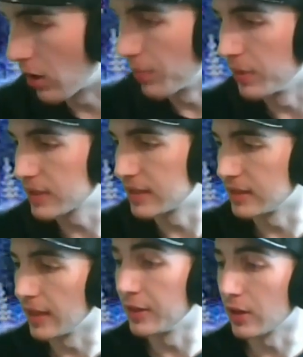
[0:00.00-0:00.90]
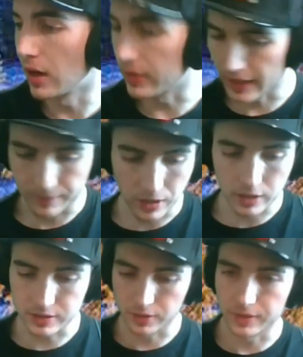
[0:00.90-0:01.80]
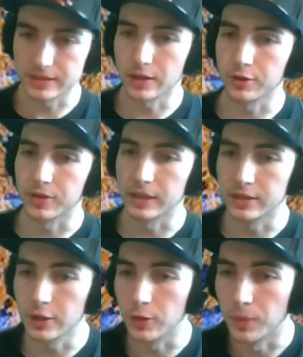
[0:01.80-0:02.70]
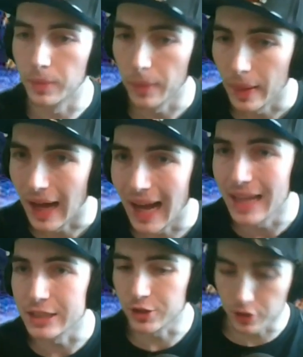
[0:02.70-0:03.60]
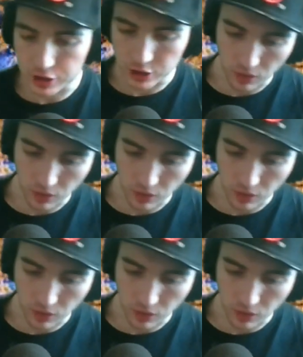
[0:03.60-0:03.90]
books. Also this other thing too. I encourage you